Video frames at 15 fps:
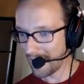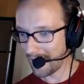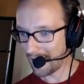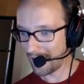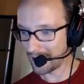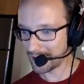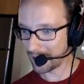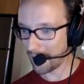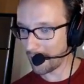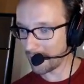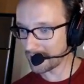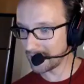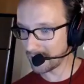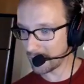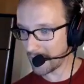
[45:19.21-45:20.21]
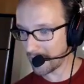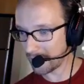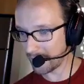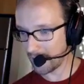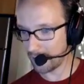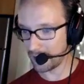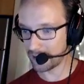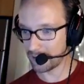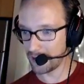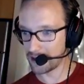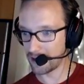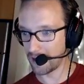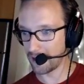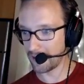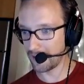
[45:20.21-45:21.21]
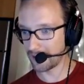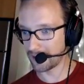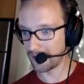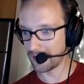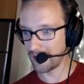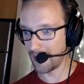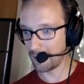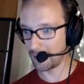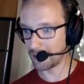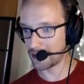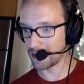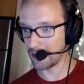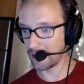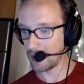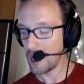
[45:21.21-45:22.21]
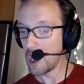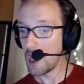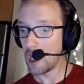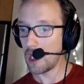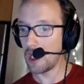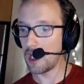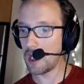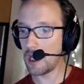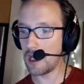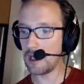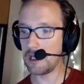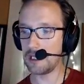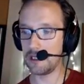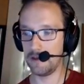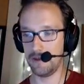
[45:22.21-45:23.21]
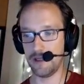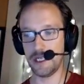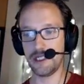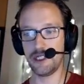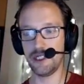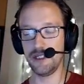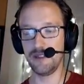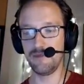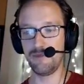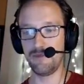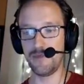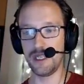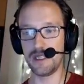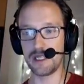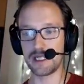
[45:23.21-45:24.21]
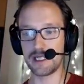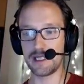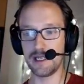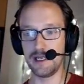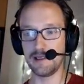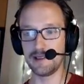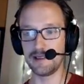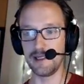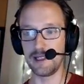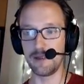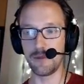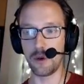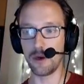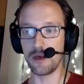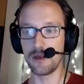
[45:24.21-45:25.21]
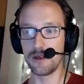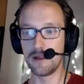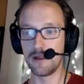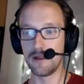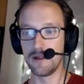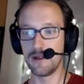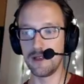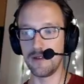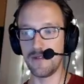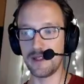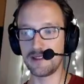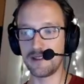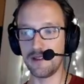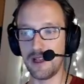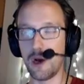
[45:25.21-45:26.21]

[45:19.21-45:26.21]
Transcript: Also, always leave a path for enemies to reach or hurt things the game will churn. That shouldn't be the case anymore. If that's still...